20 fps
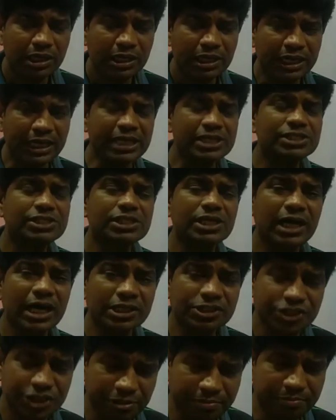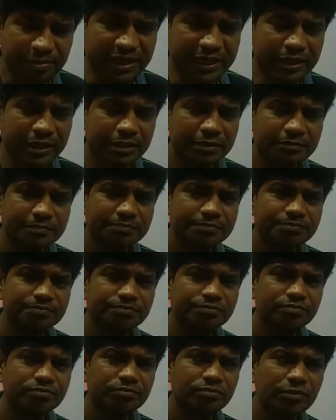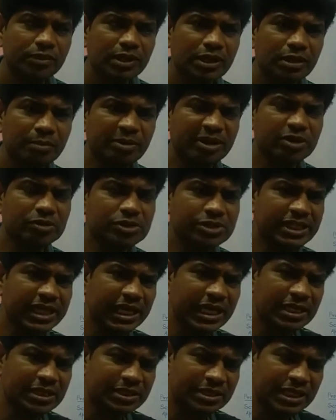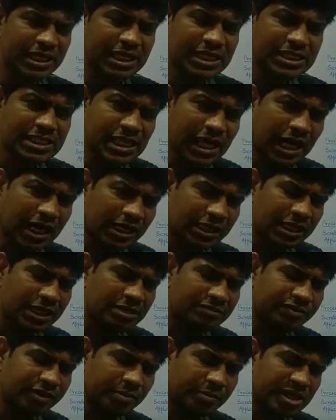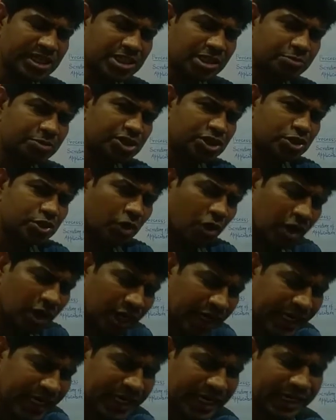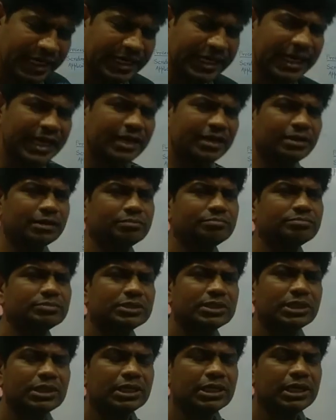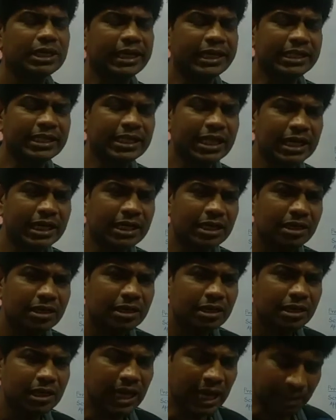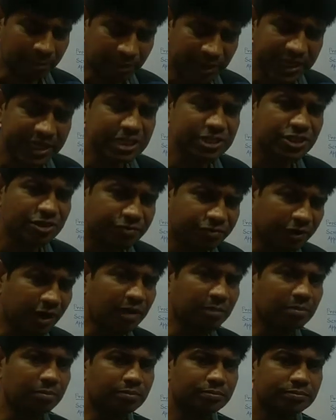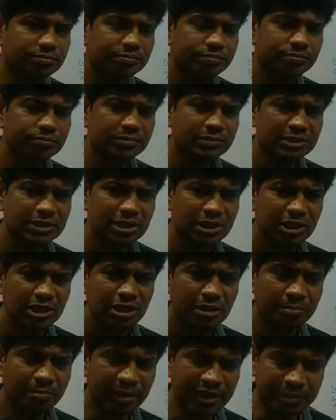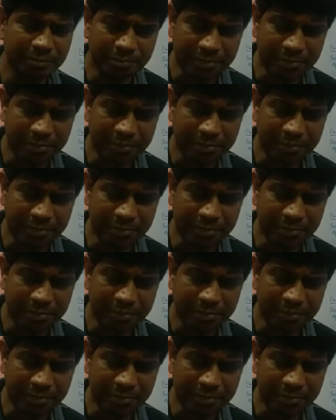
his achievement, because these are the information which is already contained in the application form. But